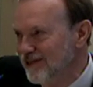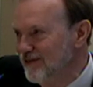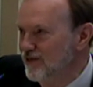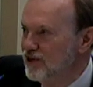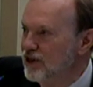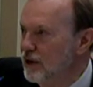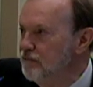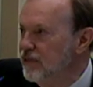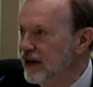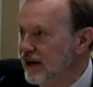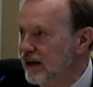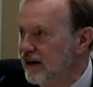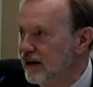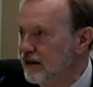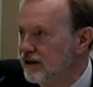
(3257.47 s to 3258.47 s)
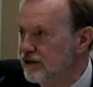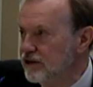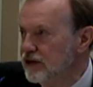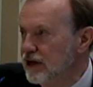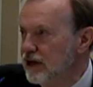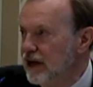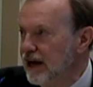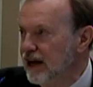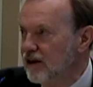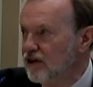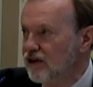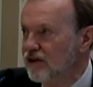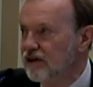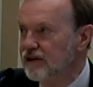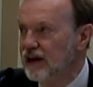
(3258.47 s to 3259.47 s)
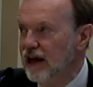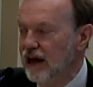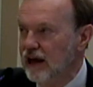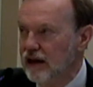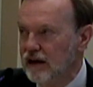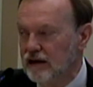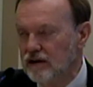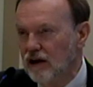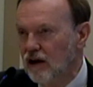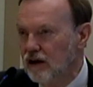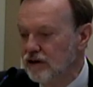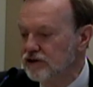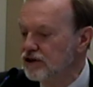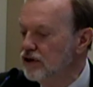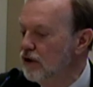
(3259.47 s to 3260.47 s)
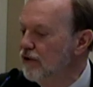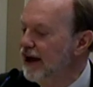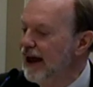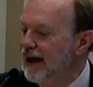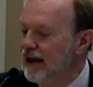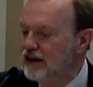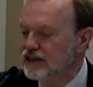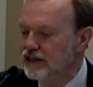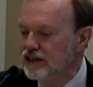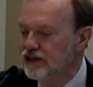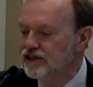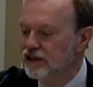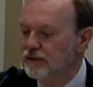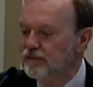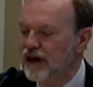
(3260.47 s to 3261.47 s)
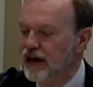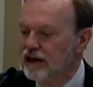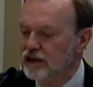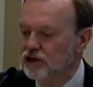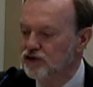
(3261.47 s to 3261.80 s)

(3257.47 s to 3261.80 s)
somebody else, and on, and also a systematic,